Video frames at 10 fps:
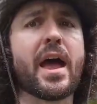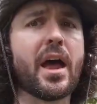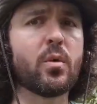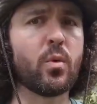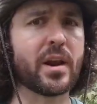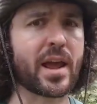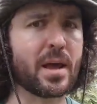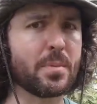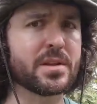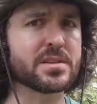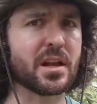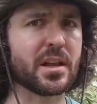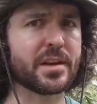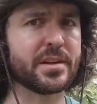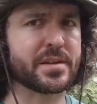And what happens a
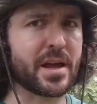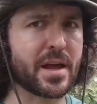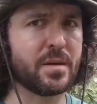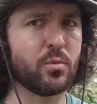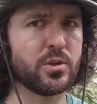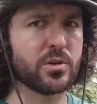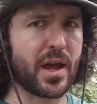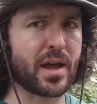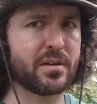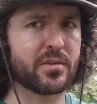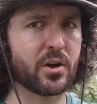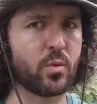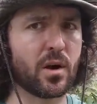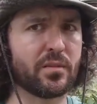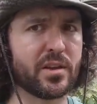lot of the time when you have a
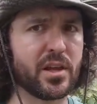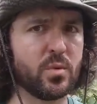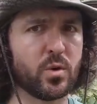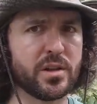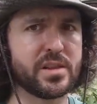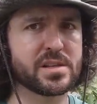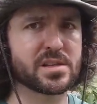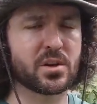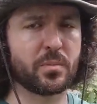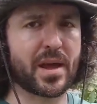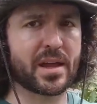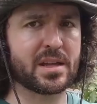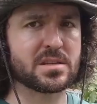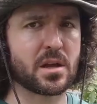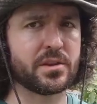guava in one of these little
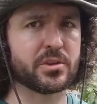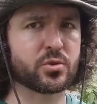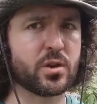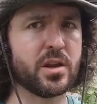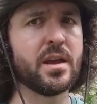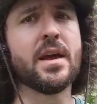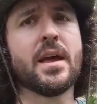baggies on the tree